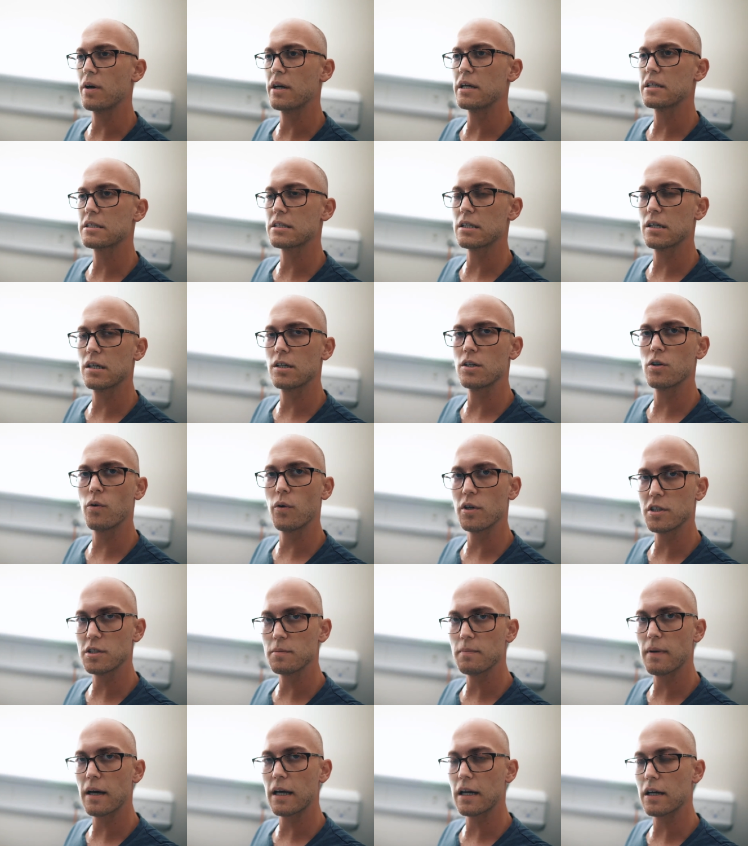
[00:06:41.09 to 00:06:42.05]
but he's a
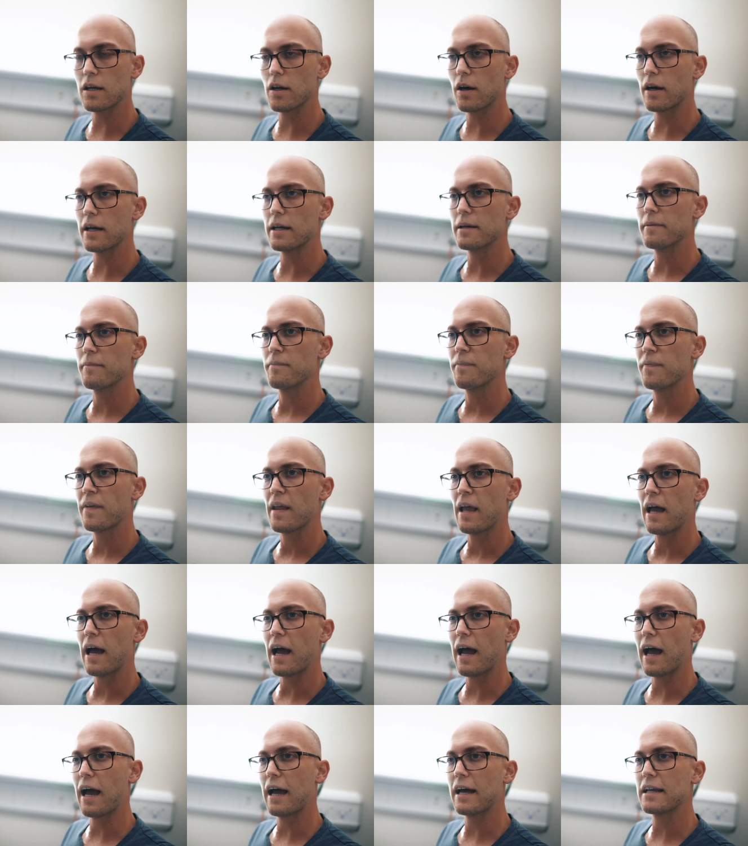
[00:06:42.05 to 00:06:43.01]
noisy man at night.
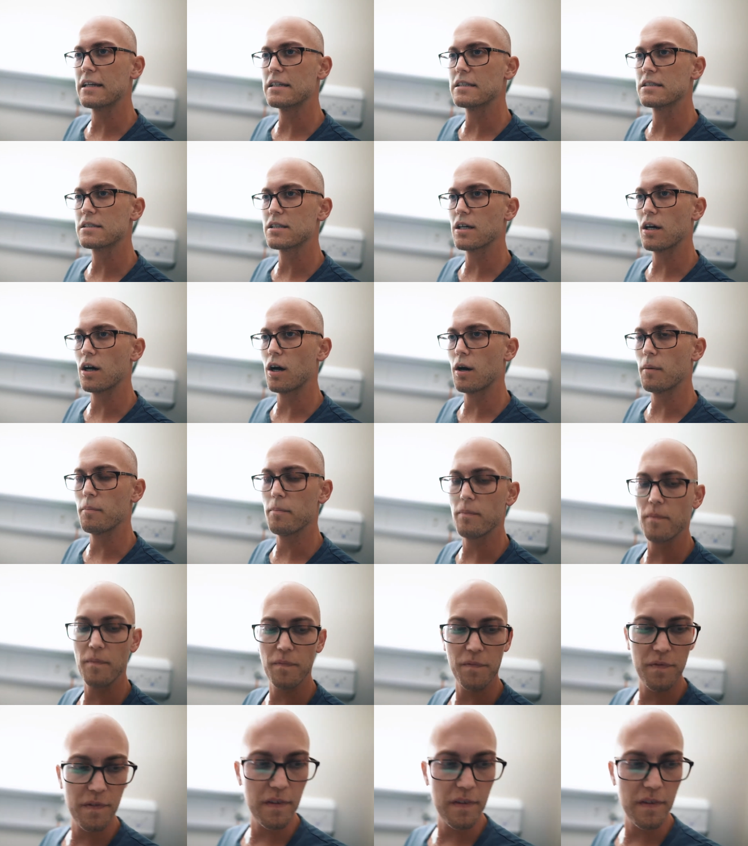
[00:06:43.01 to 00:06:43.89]
And um,